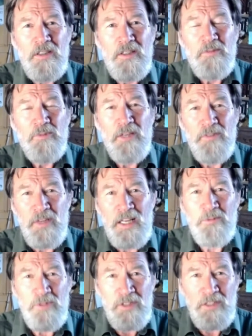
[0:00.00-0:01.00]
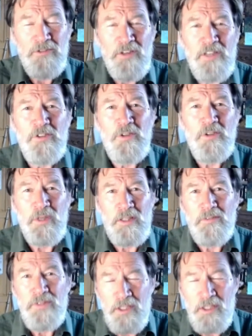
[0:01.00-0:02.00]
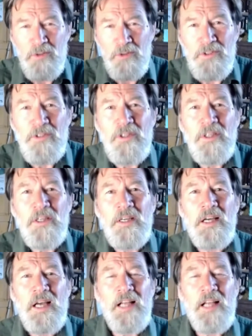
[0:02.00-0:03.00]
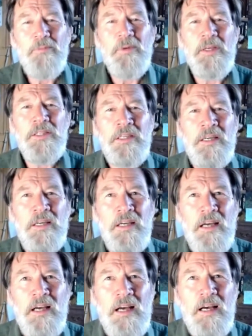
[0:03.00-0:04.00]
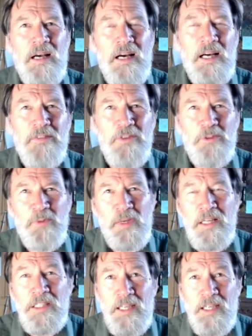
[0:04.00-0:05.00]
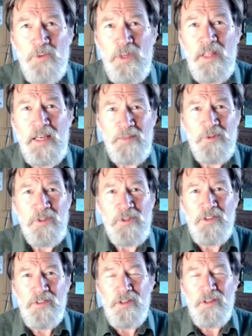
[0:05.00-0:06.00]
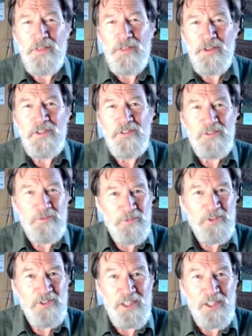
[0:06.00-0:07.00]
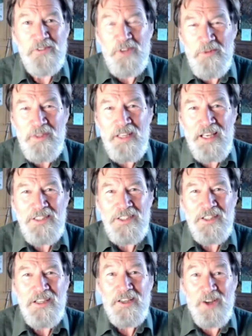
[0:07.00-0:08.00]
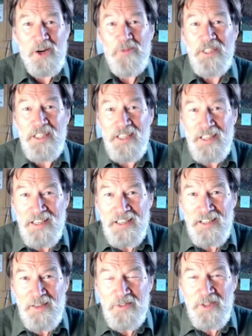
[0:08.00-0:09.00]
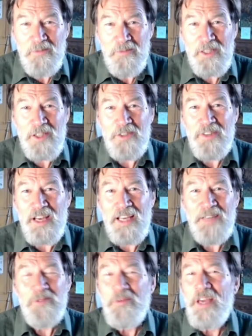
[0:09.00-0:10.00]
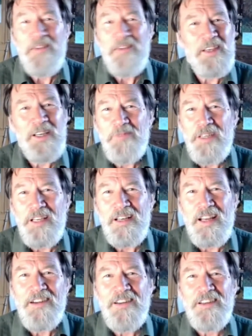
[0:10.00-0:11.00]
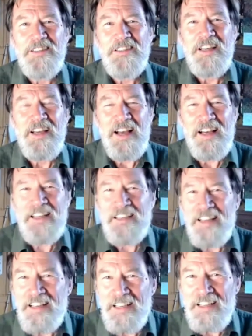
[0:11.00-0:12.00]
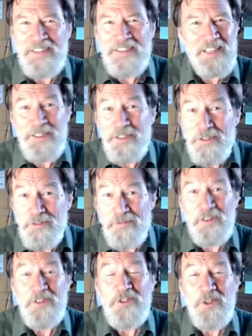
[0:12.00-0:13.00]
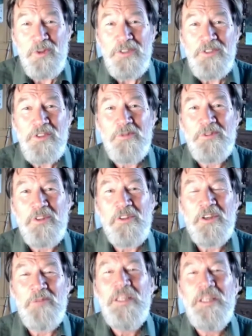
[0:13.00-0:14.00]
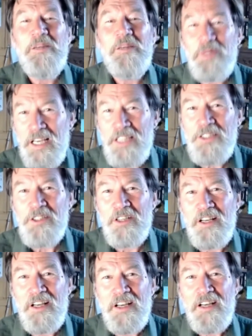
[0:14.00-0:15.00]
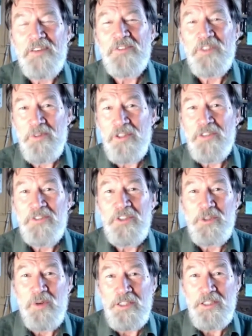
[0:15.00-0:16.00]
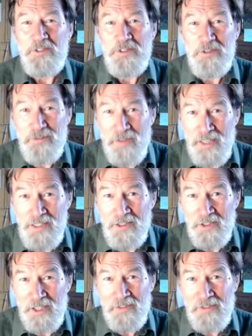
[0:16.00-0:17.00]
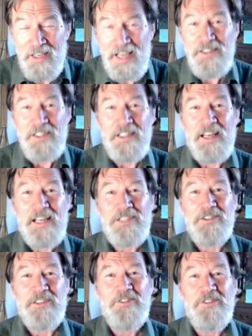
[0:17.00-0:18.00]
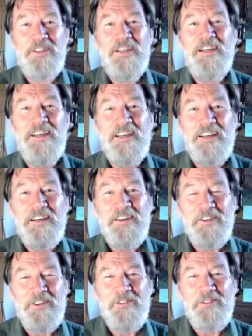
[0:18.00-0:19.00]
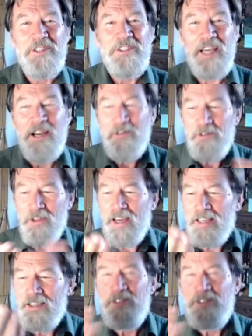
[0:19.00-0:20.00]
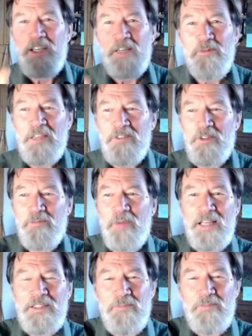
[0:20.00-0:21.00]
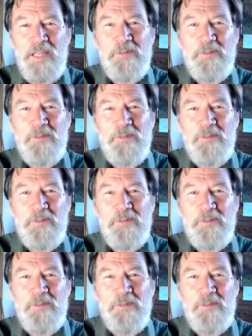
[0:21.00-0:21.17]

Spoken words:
But if an animal needs rescuing, obviously you want to help it. And if you spend any time with animals, the 3rd C of human nature, comedy, comes up, because animal behavior can be hilarious. And it's such fun to watch them. So the comedic potential of some of the situations you find yourself in as a naturalist, you're reaching out with your hand inside a plastic bag to pick up a